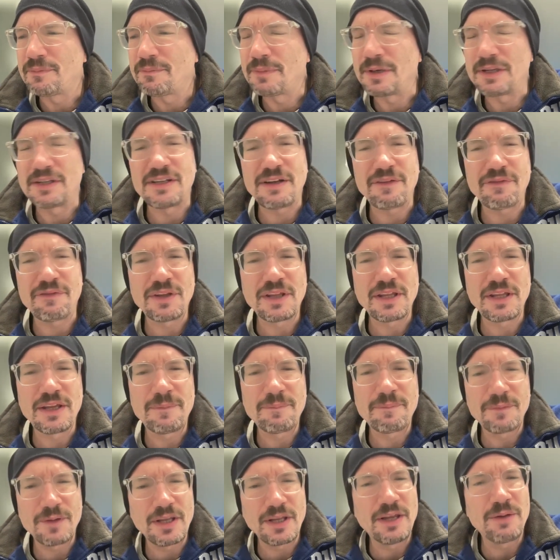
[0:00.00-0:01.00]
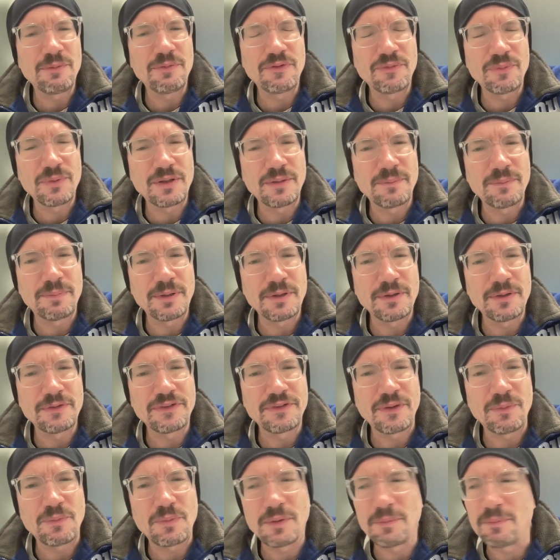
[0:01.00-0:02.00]
but definitely he was with the
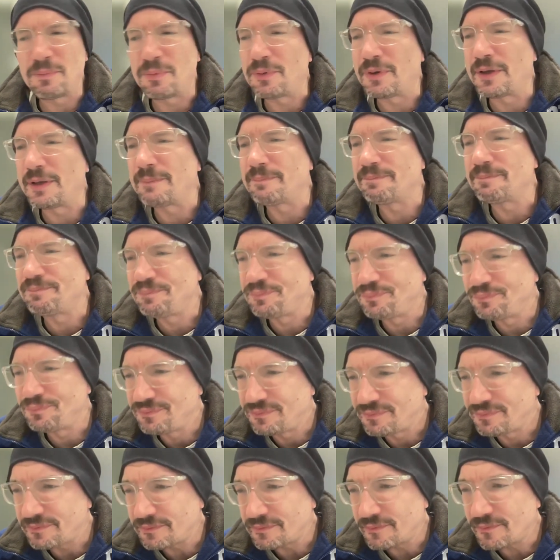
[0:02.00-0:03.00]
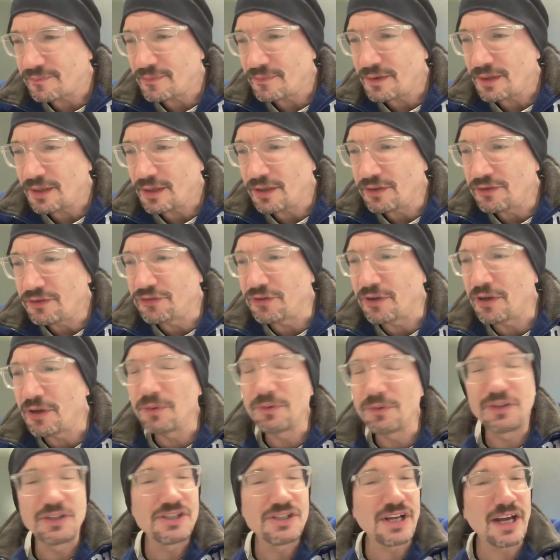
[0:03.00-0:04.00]
Bills at one point.
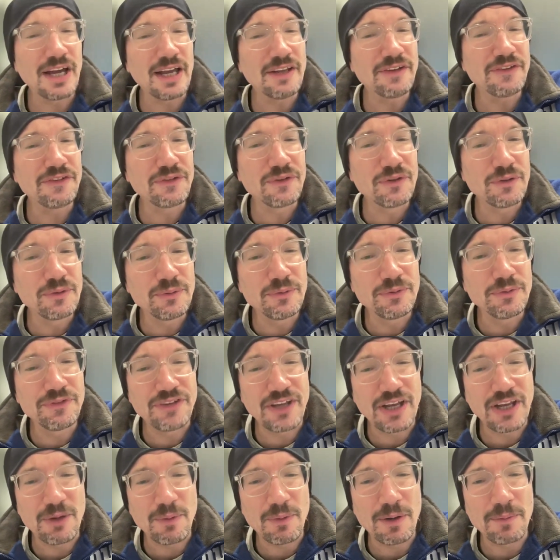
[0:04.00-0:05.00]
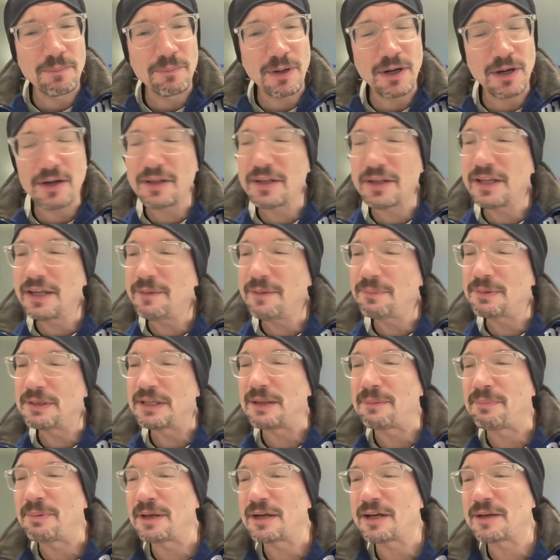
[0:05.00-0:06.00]
So the Giants lose Saquon Barkley, but
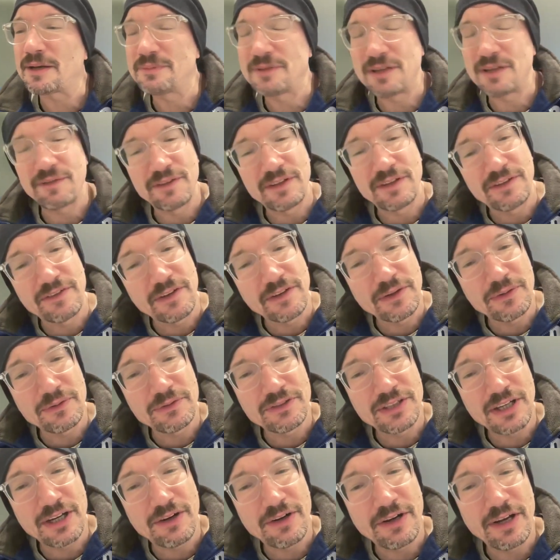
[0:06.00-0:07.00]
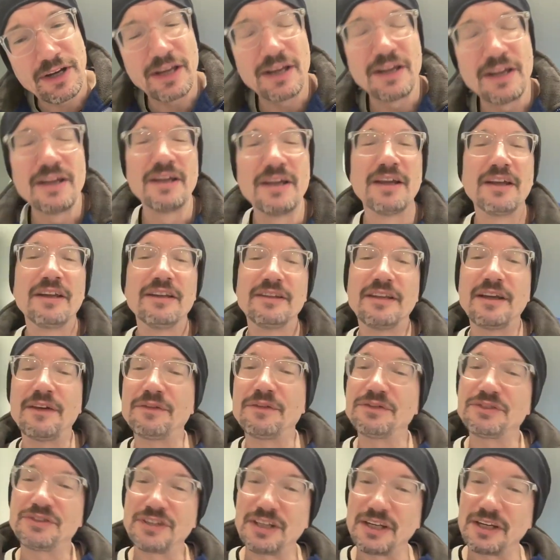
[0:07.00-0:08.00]
they pick up Devin Singletary.
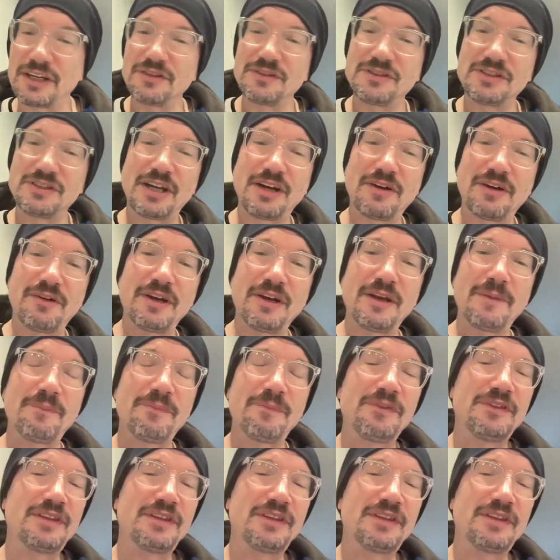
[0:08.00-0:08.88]
Devin Singletary,